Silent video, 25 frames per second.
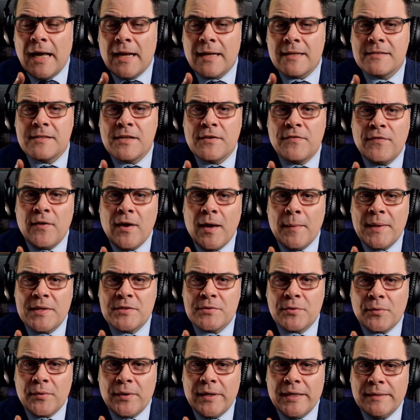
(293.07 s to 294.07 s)
That is
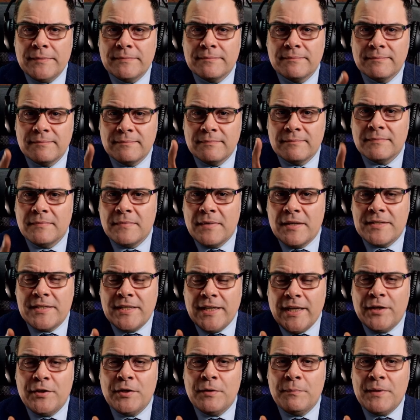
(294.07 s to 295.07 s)
defamatory.
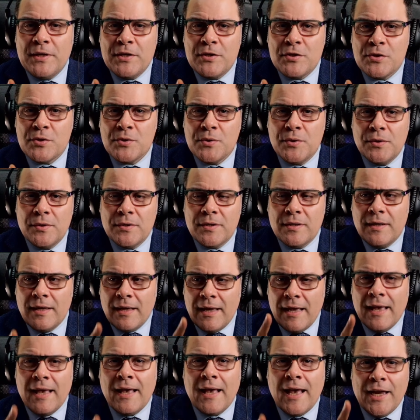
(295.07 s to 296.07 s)
She could be sued.
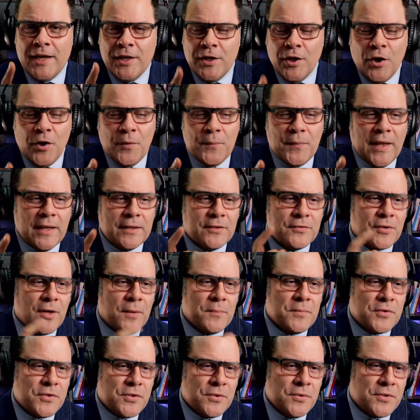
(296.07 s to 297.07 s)
I hope that
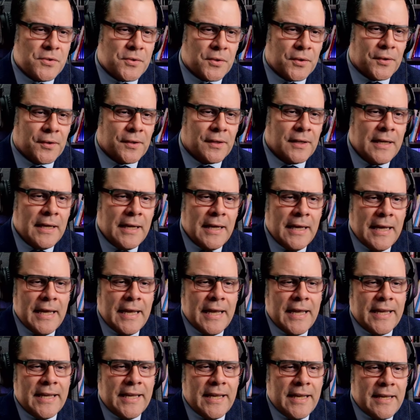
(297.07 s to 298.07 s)
Trump sues her.
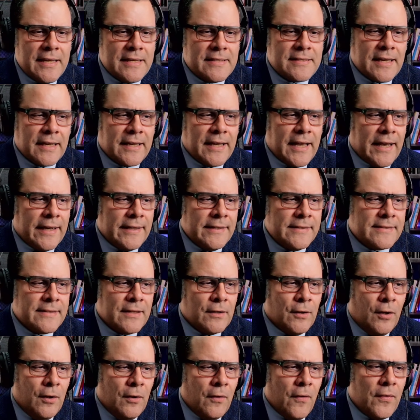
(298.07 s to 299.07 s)
He is
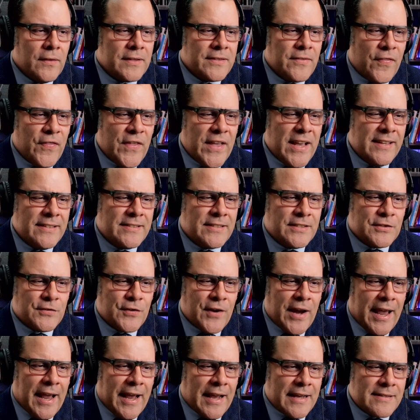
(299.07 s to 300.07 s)
against all things
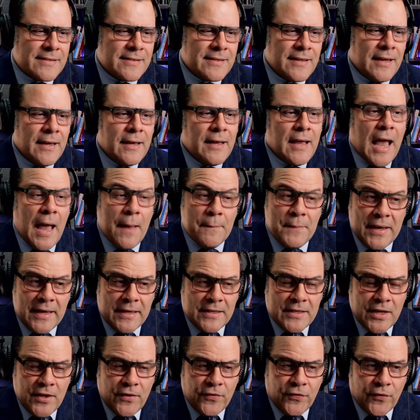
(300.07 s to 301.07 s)
trans. A
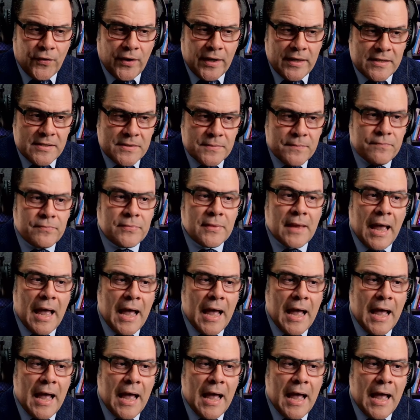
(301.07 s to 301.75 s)
big difference.